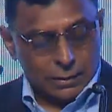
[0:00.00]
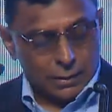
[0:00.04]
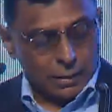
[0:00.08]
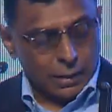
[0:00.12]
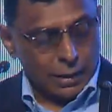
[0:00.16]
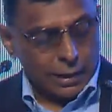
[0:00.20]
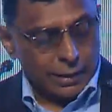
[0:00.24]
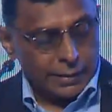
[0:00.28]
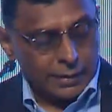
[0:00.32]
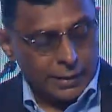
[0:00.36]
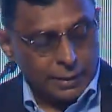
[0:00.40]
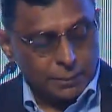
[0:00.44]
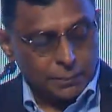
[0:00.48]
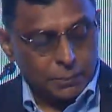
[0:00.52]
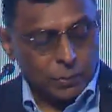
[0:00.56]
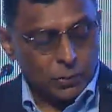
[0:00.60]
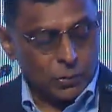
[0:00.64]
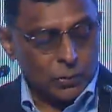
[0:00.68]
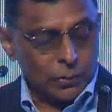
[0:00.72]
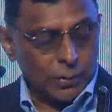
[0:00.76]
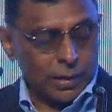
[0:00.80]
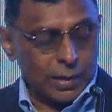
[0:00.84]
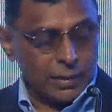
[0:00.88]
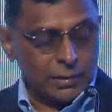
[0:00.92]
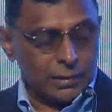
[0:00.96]
I did put
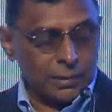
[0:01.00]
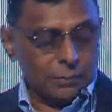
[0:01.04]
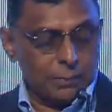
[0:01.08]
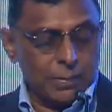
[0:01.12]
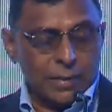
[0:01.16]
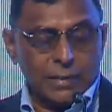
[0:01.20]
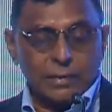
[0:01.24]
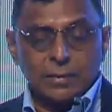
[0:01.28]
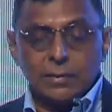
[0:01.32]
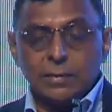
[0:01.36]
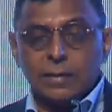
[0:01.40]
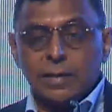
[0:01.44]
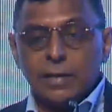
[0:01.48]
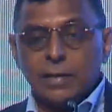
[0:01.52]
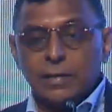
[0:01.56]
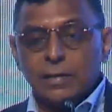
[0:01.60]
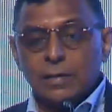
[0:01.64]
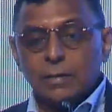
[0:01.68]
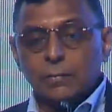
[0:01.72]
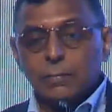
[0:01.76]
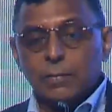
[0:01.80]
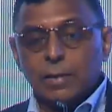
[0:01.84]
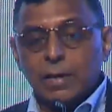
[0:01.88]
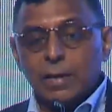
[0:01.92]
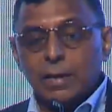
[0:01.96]
together a
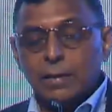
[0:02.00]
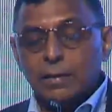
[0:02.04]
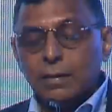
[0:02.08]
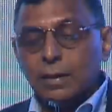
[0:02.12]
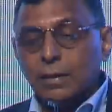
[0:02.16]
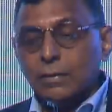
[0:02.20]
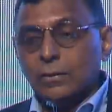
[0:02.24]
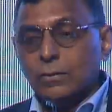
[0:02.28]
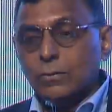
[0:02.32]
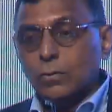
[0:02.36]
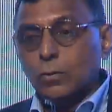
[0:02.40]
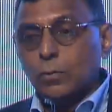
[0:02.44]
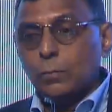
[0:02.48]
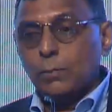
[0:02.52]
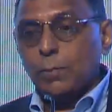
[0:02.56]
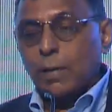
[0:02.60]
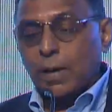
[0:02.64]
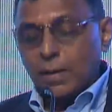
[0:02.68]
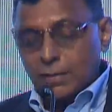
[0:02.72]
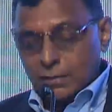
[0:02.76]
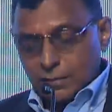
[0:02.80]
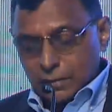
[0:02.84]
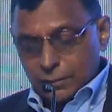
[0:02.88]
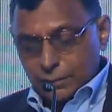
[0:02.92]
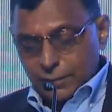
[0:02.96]
presentation, but I'll run through
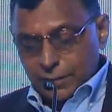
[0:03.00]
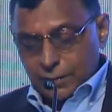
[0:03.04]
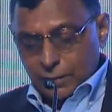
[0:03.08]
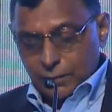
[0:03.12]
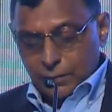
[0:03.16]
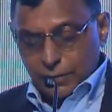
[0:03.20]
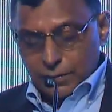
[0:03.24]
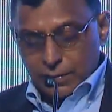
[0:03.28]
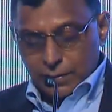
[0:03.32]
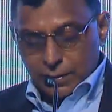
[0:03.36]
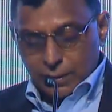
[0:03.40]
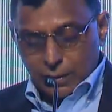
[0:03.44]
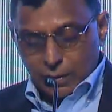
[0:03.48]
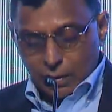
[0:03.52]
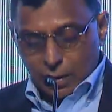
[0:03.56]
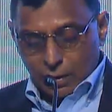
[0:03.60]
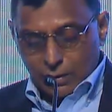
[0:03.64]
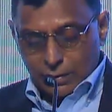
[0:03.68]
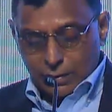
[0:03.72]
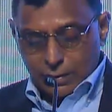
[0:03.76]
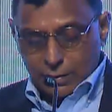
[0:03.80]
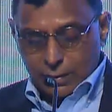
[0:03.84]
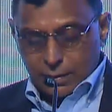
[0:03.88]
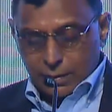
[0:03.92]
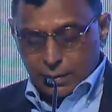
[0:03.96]
parts of it which are
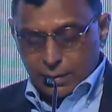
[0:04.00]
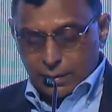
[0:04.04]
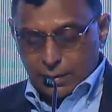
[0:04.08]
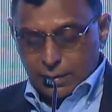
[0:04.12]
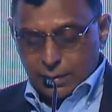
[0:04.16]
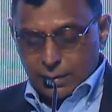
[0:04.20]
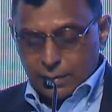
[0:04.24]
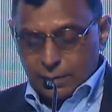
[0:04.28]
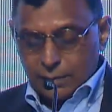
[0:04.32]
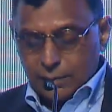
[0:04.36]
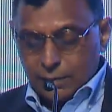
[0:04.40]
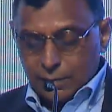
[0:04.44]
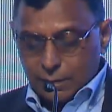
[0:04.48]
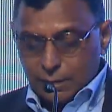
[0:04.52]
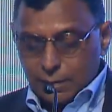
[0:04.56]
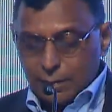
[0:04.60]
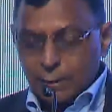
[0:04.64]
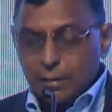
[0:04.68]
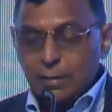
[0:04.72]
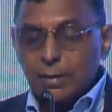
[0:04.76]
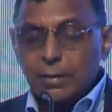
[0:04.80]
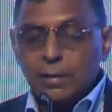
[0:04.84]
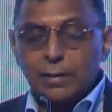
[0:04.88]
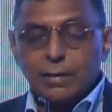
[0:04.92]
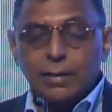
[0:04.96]
not
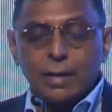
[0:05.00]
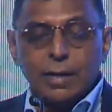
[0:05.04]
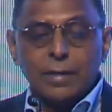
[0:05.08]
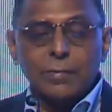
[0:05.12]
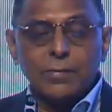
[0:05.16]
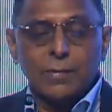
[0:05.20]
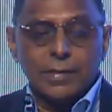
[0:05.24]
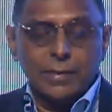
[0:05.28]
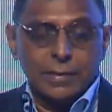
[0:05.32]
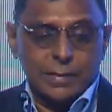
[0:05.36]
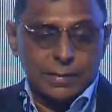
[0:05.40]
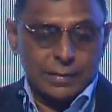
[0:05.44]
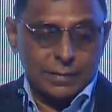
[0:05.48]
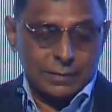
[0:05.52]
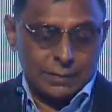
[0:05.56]
relevant.